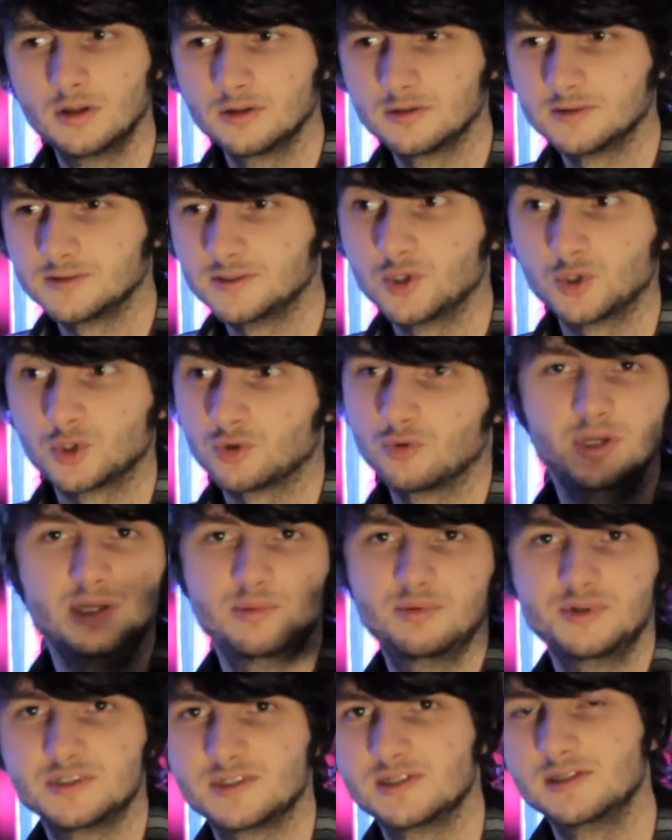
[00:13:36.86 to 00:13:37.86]
There's no
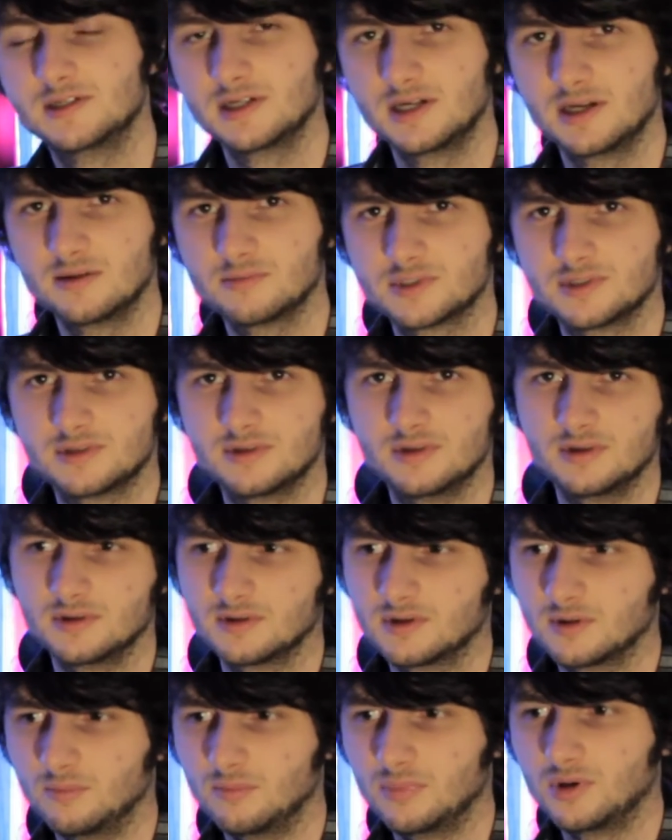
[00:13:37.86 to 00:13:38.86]
creepers in the games
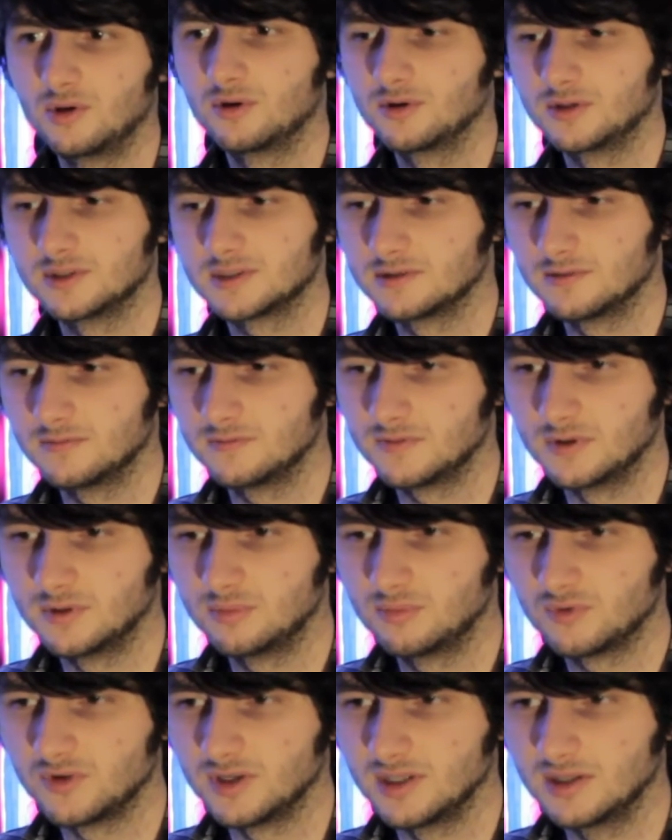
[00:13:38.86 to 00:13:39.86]
that can blow your stuff
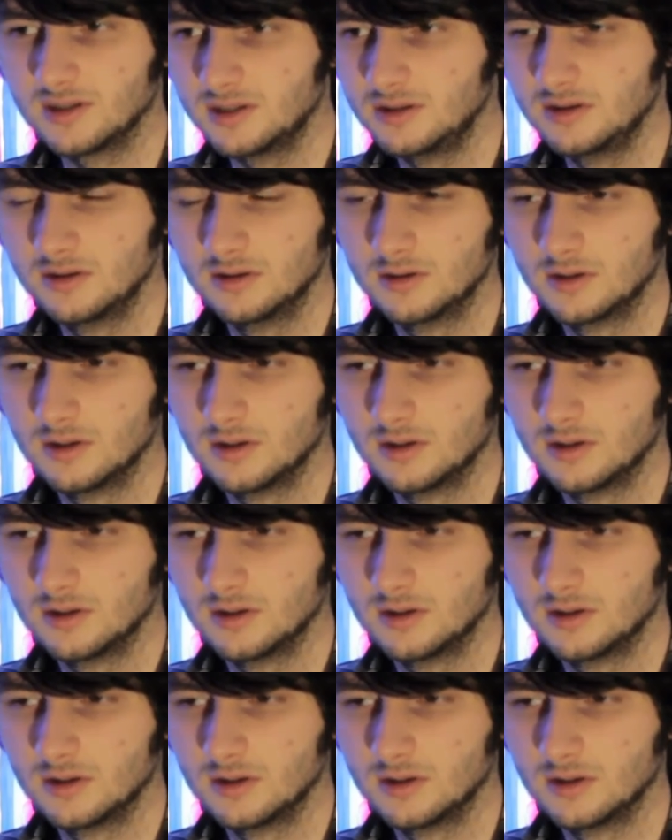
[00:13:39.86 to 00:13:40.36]
up, really.